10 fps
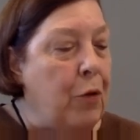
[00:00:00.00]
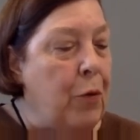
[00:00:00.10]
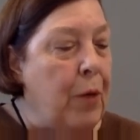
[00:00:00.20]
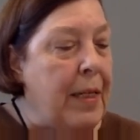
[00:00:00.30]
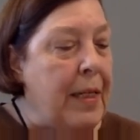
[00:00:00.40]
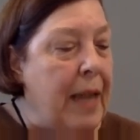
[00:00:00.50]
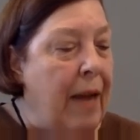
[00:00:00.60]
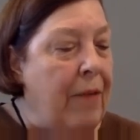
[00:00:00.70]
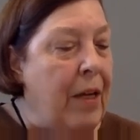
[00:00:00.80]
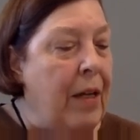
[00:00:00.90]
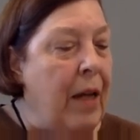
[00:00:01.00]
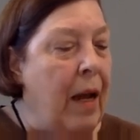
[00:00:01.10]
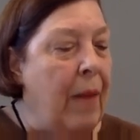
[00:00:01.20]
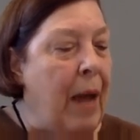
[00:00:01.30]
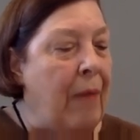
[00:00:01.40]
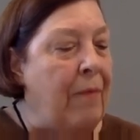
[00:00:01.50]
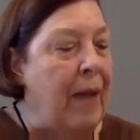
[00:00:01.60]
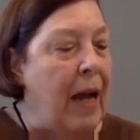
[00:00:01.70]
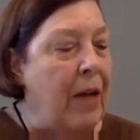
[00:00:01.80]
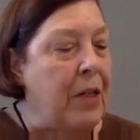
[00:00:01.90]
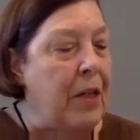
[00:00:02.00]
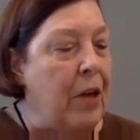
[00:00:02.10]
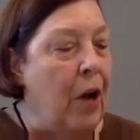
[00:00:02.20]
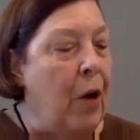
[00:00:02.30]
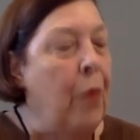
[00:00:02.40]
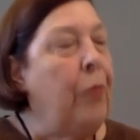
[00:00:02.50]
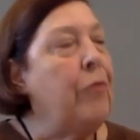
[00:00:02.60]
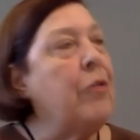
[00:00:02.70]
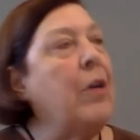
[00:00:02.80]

twenty-seven, about vows and oath